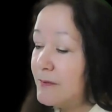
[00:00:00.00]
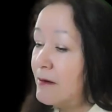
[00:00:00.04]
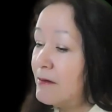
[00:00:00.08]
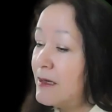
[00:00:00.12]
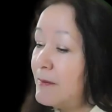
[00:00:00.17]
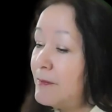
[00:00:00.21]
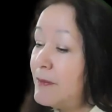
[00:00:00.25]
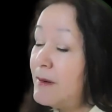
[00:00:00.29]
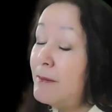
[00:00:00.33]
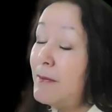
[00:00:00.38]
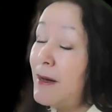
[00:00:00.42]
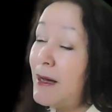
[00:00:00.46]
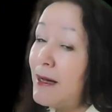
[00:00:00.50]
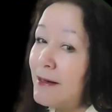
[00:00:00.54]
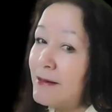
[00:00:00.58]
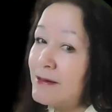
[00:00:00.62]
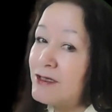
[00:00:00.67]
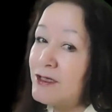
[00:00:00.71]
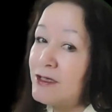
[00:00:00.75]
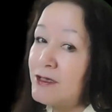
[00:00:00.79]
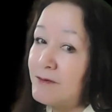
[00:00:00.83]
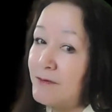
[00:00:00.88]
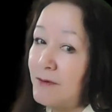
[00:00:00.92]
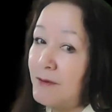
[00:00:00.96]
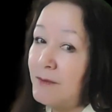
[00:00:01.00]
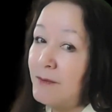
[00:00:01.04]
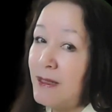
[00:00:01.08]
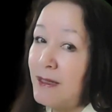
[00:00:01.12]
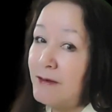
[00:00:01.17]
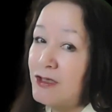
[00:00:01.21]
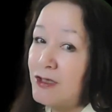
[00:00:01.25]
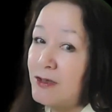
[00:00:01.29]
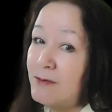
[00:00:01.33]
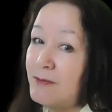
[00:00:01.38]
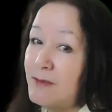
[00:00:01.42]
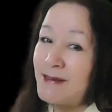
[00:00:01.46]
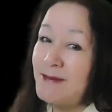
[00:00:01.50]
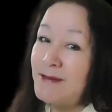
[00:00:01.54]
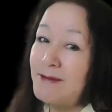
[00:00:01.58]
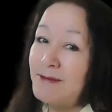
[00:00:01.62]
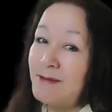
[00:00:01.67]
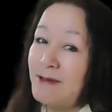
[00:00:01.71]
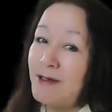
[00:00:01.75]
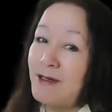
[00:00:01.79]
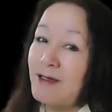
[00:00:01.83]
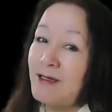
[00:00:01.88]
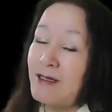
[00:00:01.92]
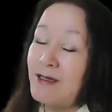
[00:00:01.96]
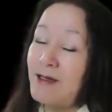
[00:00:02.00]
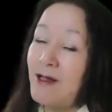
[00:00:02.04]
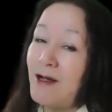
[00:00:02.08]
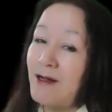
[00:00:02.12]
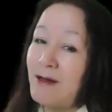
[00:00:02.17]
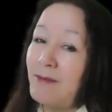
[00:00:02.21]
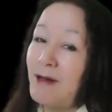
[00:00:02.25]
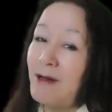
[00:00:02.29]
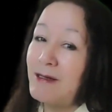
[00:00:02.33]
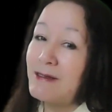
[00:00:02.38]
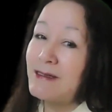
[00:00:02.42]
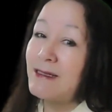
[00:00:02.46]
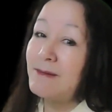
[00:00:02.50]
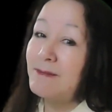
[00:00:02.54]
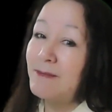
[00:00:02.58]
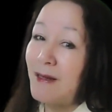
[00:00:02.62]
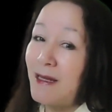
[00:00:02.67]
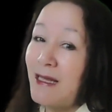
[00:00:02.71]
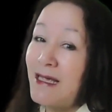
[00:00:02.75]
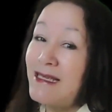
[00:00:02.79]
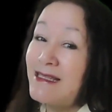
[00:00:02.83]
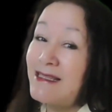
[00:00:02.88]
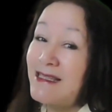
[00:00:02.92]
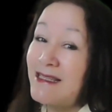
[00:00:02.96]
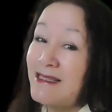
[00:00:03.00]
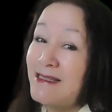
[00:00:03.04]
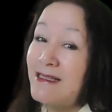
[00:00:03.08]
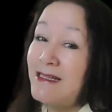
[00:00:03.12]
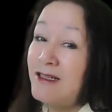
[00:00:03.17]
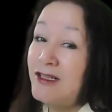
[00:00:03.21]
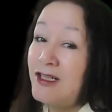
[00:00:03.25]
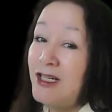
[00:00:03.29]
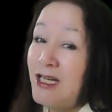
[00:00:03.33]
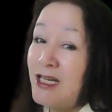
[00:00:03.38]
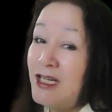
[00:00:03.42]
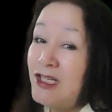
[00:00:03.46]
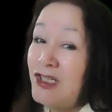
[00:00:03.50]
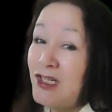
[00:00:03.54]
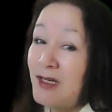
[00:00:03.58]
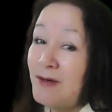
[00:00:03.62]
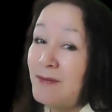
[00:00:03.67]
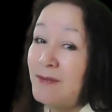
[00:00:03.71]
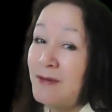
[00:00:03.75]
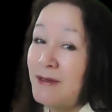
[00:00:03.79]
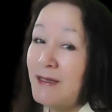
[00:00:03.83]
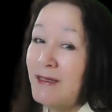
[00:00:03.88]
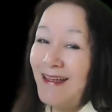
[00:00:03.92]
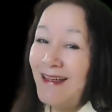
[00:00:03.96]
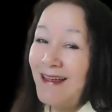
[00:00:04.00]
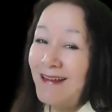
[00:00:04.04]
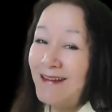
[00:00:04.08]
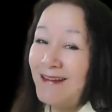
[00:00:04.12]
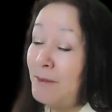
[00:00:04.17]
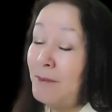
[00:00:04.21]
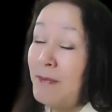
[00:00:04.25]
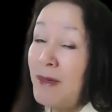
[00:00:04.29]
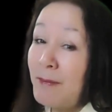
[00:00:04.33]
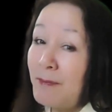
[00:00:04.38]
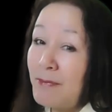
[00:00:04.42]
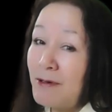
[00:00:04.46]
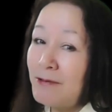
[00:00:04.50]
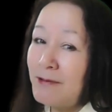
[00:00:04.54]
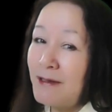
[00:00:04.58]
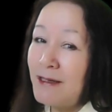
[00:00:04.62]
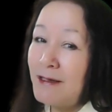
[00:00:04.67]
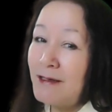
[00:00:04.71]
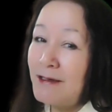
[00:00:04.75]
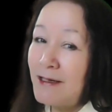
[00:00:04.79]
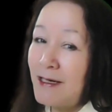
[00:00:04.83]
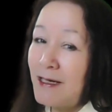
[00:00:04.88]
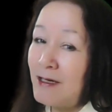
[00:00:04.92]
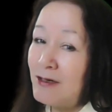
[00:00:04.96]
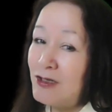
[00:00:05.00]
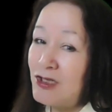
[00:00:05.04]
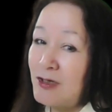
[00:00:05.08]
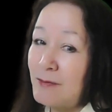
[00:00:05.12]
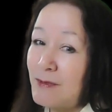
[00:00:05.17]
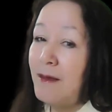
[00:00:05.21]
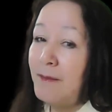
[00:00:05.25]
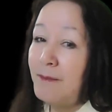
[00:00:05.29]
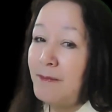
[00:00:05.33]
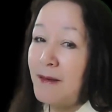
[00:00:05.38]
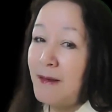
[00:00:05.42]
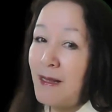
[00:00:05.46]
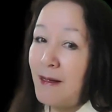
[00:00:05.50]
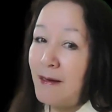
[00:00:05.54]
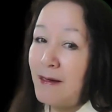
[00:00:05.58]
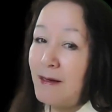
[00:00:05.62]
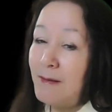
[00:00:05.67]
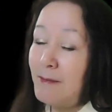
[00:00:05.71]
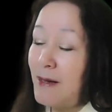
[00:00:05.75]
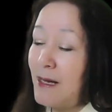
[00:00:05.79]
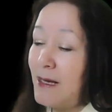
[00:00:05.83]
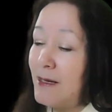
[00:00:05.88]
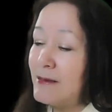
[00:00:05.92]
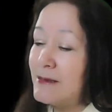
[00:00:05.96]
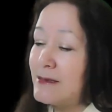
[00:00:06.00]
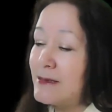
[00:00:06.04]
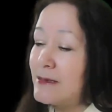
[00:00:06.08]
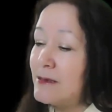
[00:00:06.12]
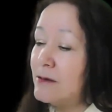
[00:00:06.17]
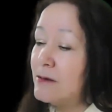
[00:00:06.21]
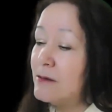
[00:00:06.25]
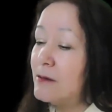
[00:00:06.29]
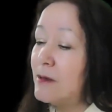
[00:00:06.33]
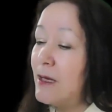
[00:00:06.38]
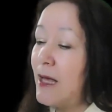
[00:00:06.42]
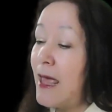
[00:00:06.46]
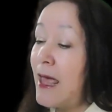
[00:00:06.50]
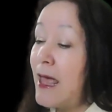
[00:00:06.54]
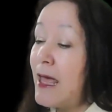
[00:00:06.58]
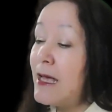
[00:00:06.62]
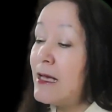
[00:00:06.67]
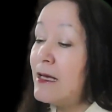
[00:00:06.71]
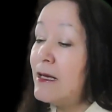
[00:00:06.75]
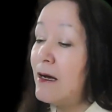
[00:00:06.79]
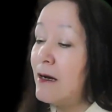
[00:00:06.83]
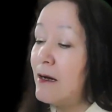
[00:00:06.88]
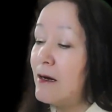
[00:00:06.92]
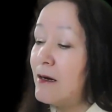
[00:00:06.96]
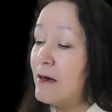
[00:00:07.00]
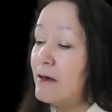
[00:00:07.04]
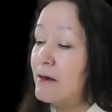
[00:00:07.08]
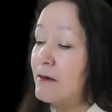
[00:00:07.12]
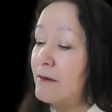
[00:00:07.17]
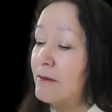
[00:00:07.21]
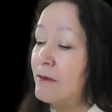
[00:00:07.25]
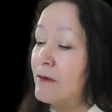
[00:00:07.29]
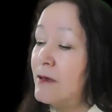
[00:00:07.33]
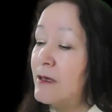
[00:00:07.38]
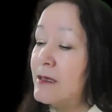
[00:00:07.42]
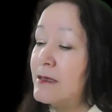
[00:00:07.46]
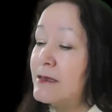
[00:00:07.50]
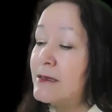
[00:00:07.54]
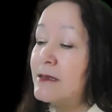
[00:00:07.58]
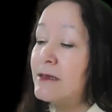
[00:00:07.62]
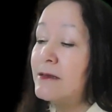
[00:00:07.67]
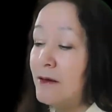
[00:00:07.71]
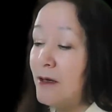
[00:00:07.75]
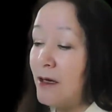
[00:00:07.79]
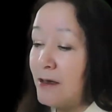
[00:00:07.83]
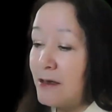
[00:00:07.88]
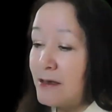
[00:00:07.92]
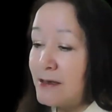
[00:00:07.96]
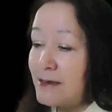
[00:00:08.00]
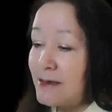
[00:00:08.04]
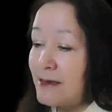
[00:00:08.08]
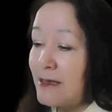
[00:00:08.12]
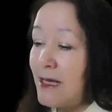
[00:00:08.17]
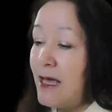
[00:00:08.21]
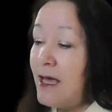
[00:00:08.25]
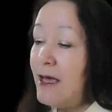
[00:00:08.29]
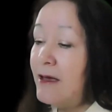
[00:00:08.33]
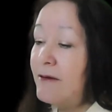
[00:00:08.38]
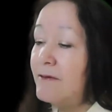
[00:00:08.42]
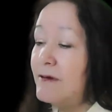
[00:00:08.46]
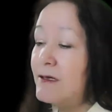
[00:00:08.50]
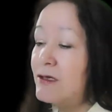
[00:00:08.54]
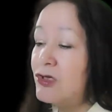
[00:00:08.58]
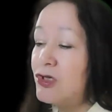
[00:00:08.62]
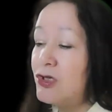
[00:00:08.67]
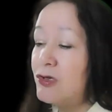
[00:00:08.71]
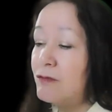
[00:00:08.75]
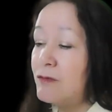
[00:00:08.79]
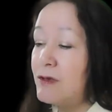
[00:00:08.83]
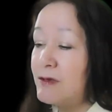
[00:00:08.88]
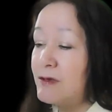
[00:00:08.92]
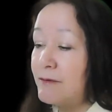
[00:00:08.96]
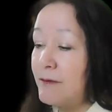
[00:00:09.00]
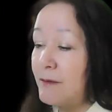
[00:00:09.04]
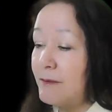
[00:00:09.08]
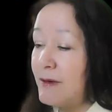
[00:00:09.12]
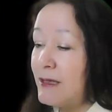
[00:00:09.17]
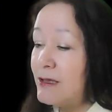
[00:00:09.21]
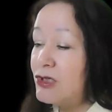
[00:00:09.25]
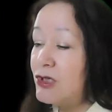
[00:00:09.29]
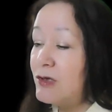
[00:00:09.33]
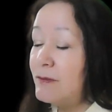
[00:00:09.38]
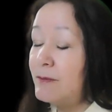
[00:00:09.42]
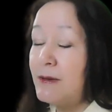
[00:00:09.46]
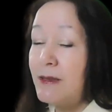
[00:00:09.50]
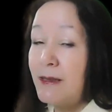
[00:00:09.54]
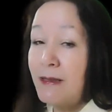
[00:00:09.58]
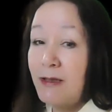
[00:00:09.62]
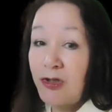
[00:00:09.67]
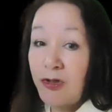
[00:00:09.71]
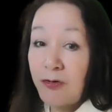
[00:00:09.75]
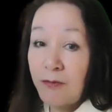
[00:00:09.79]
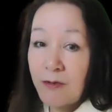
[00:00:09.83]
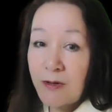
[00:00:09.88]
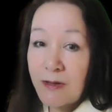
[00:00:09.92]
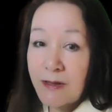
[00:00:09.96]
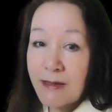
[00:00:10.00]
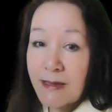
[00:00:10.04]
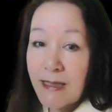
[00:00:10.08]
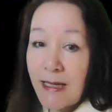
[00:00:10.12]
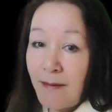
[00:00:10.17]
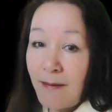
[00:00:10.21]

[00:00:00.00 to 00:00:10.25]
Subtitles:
Now keep in mind, she's from Egypt. Soon we're going to talk about some places near Egypt and the people near Egypt. Keep that in mind. So Hagar was not a slave, and she was from Egypt, and she was